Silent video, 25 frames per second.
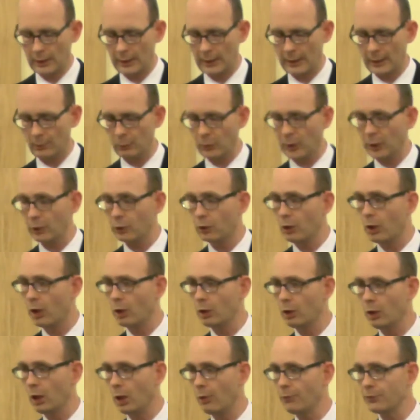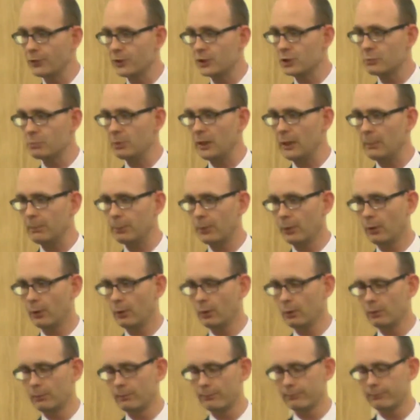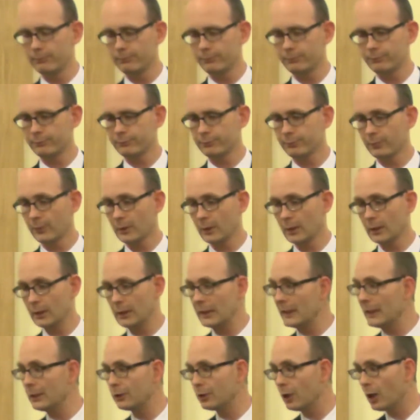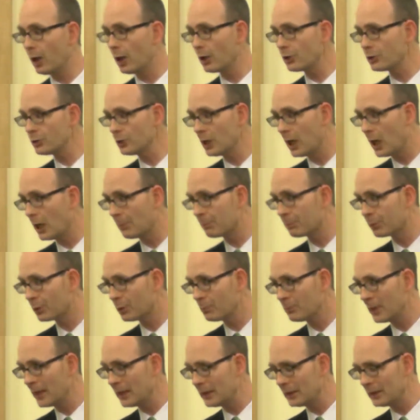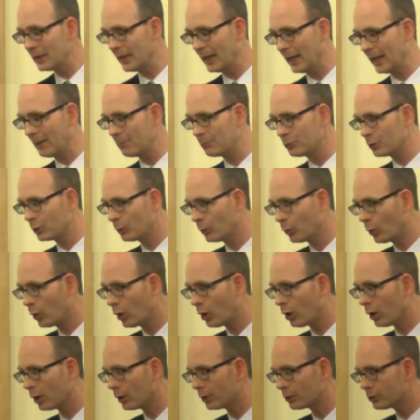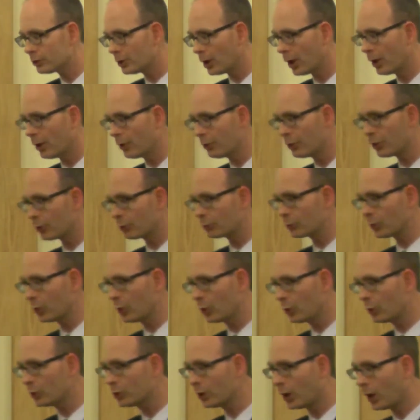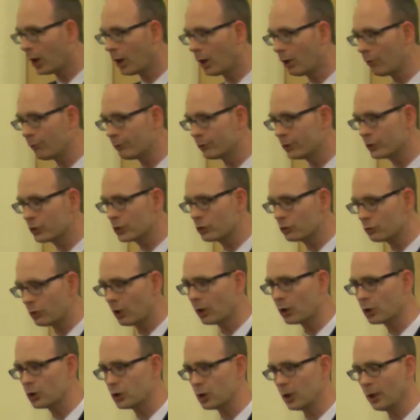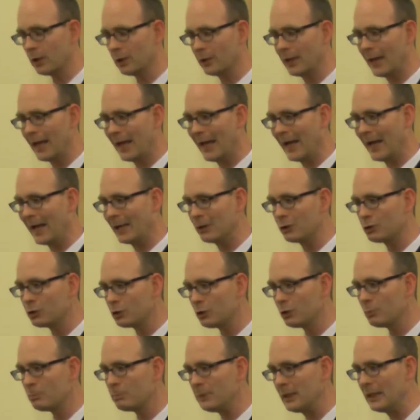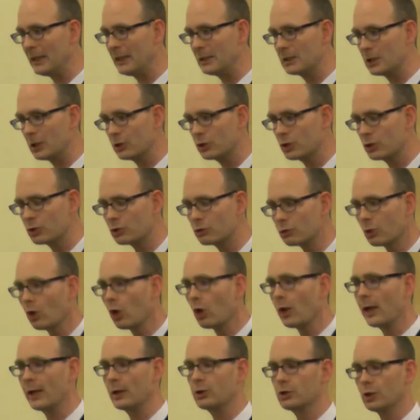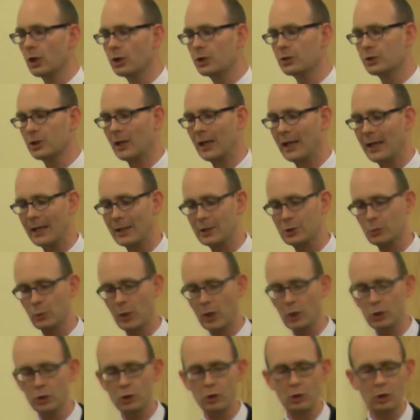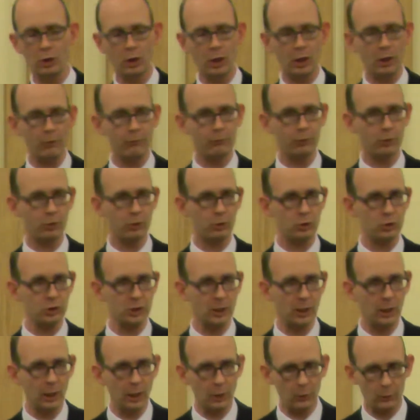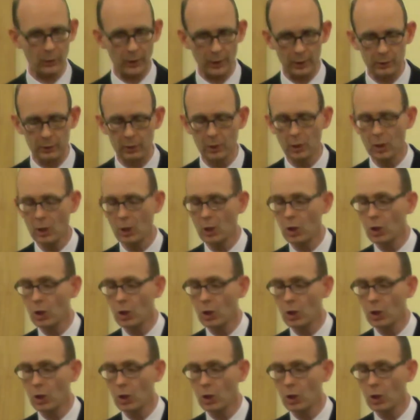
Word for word: And when God loves his people, he does not permit them to walk down the road of destruction and to be destroyed, just as when you love your children,